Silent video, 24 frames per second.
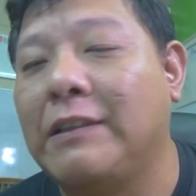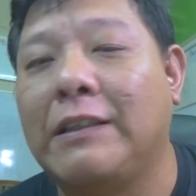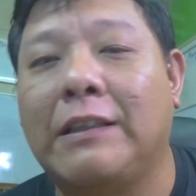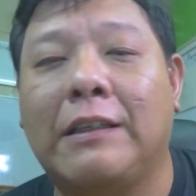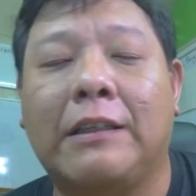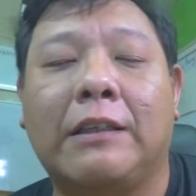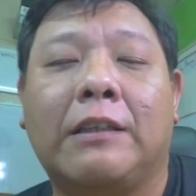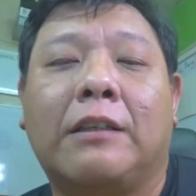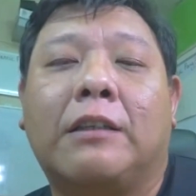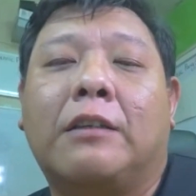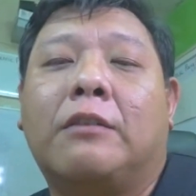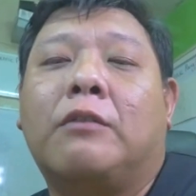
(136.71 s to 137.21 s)

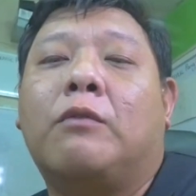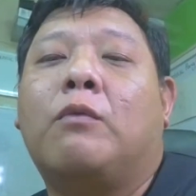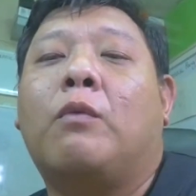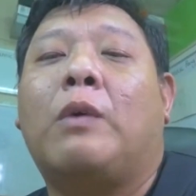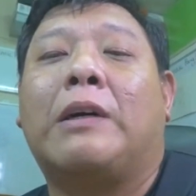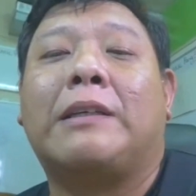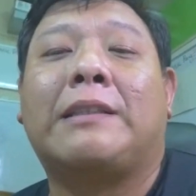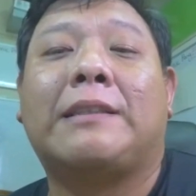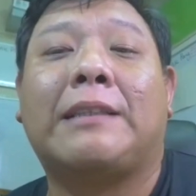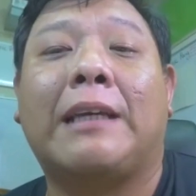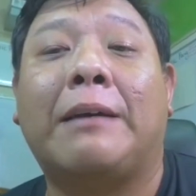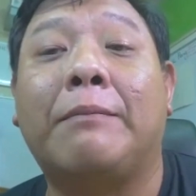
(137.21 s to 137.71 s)
in the
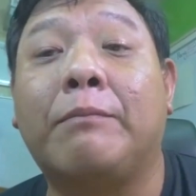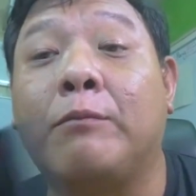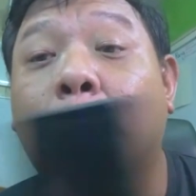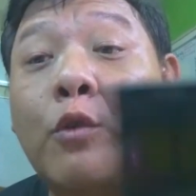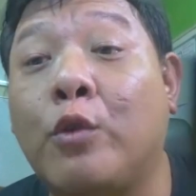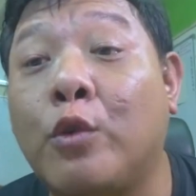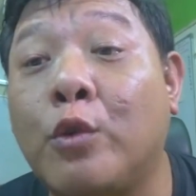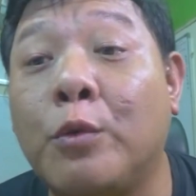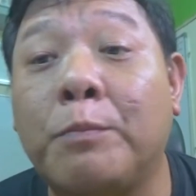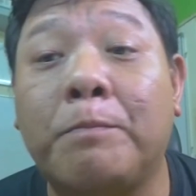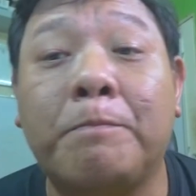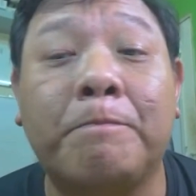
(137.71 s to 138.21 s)
WhatsApp
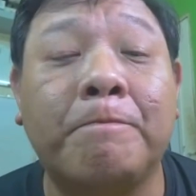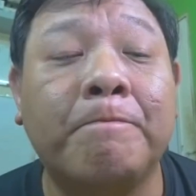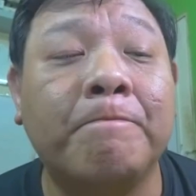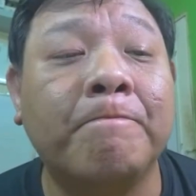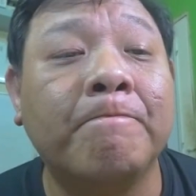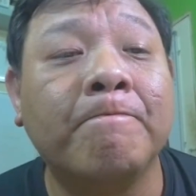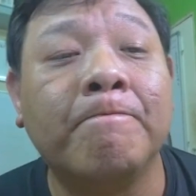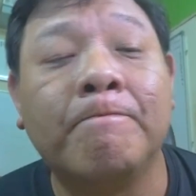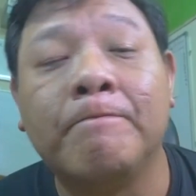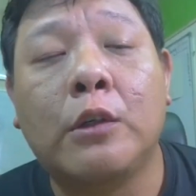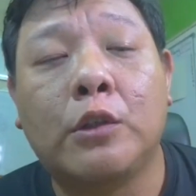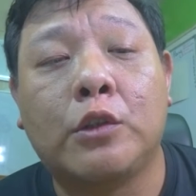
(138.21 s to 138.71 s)
group,
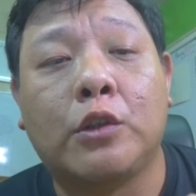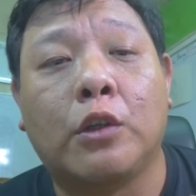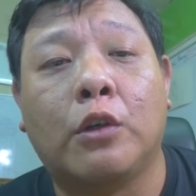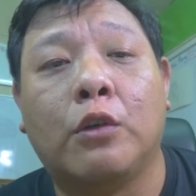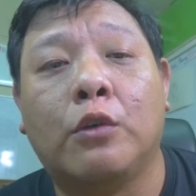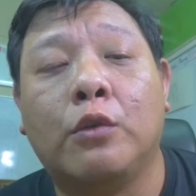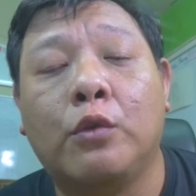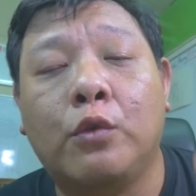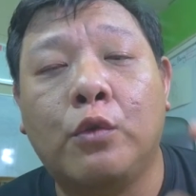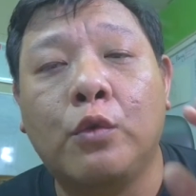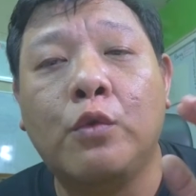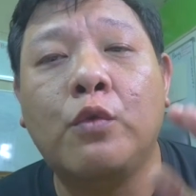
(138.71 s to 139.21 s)

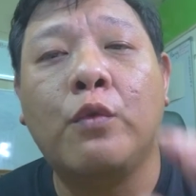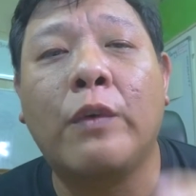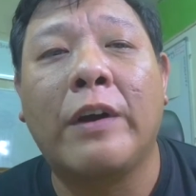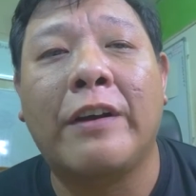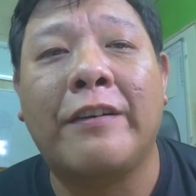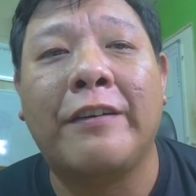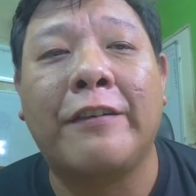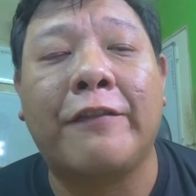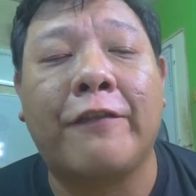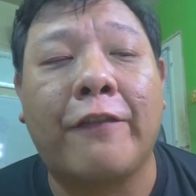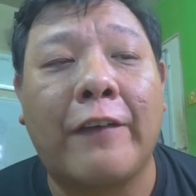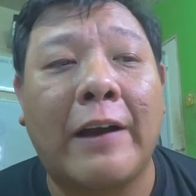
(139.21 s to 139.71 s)
so do
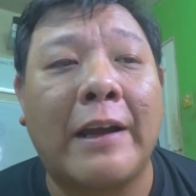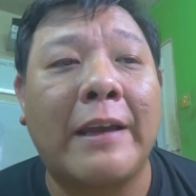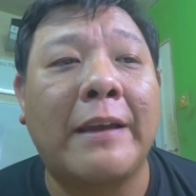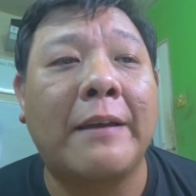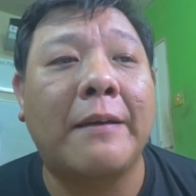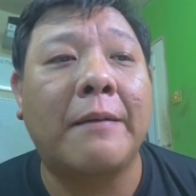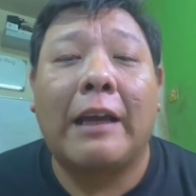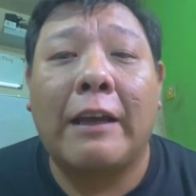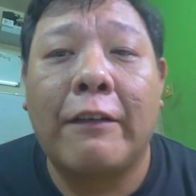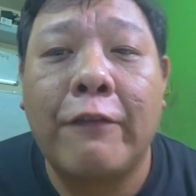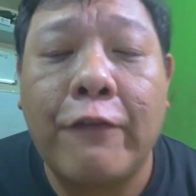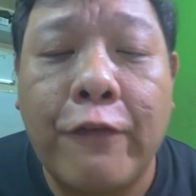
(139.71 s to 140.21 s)
verify.
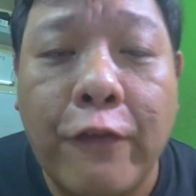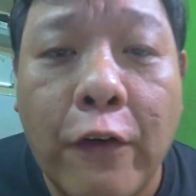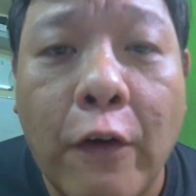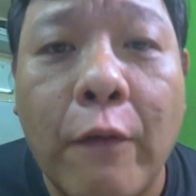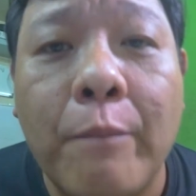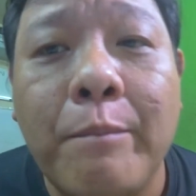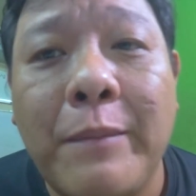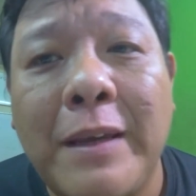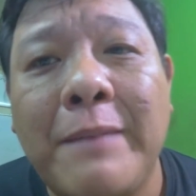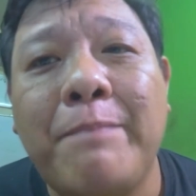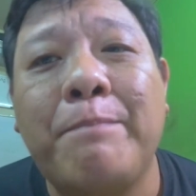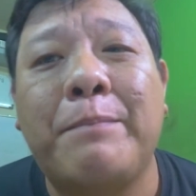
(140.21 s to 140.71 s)
And for
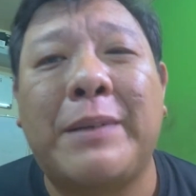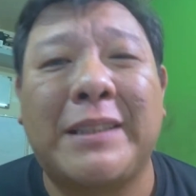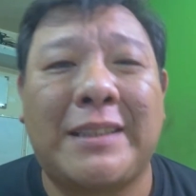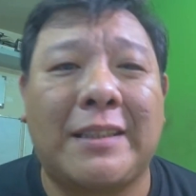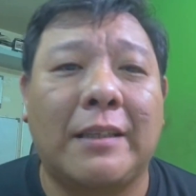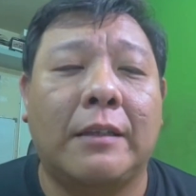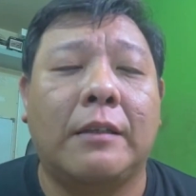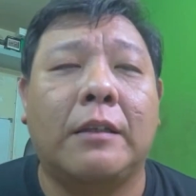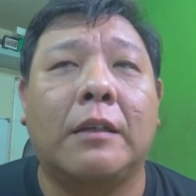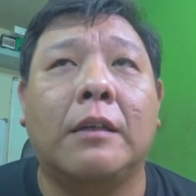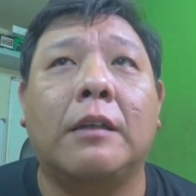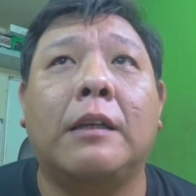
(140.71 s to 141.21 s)
me
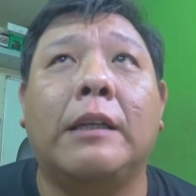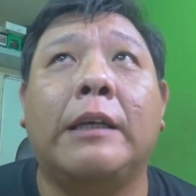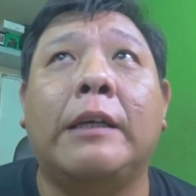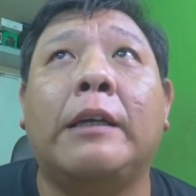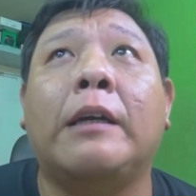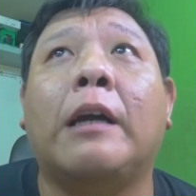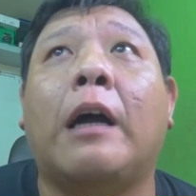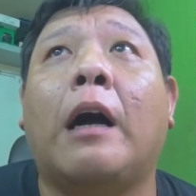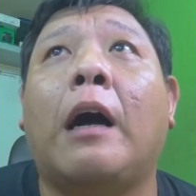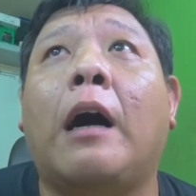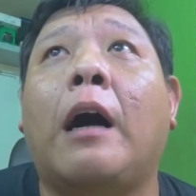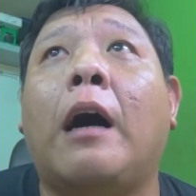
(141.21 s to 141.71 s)

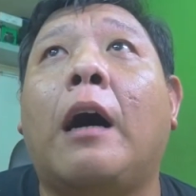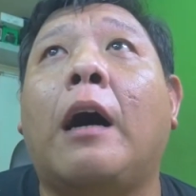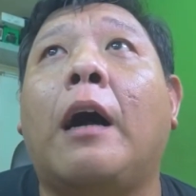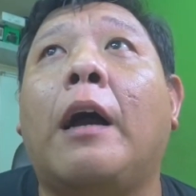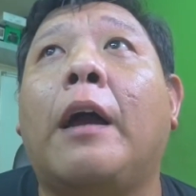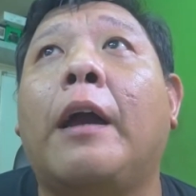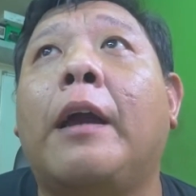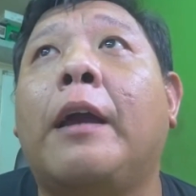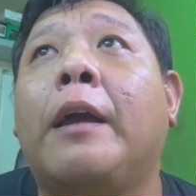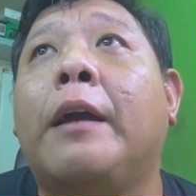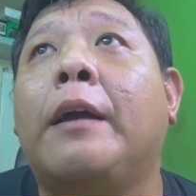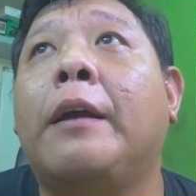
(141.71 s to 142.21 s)
personally,
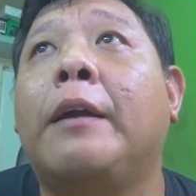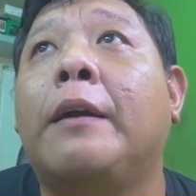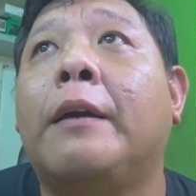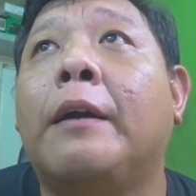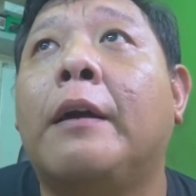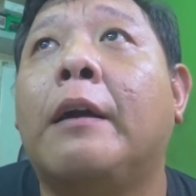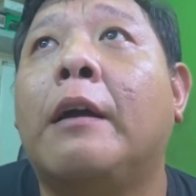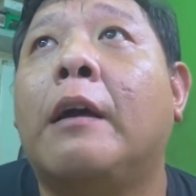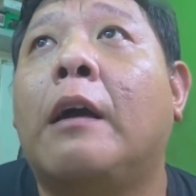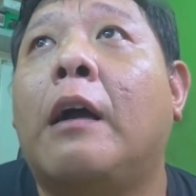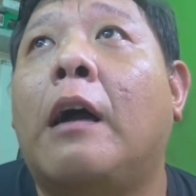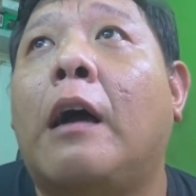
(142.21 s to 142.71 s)
I
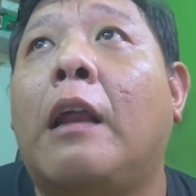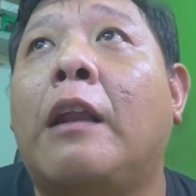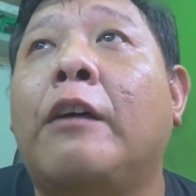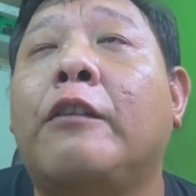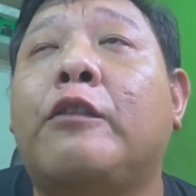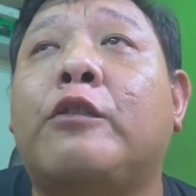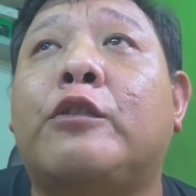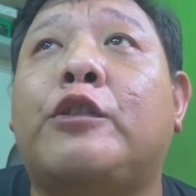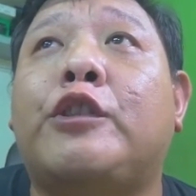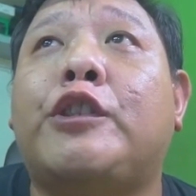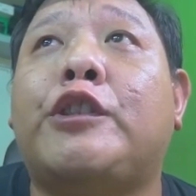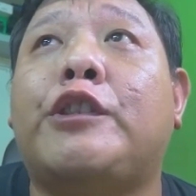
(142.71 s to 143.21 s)

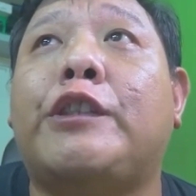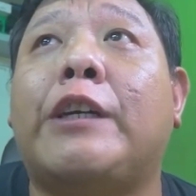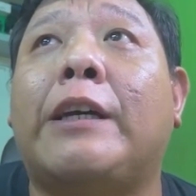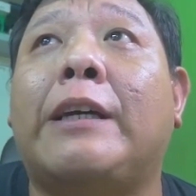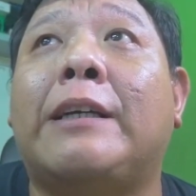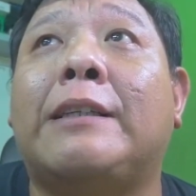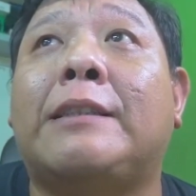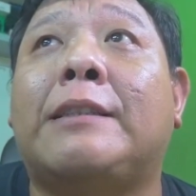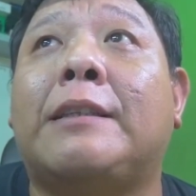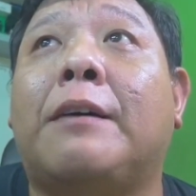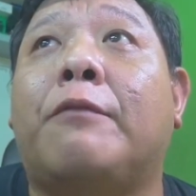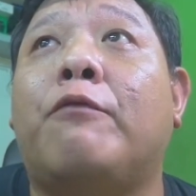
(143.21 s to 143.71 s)
like to
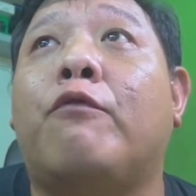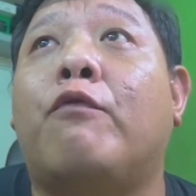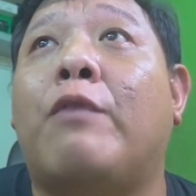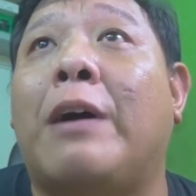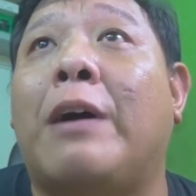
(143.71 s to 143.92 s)
share some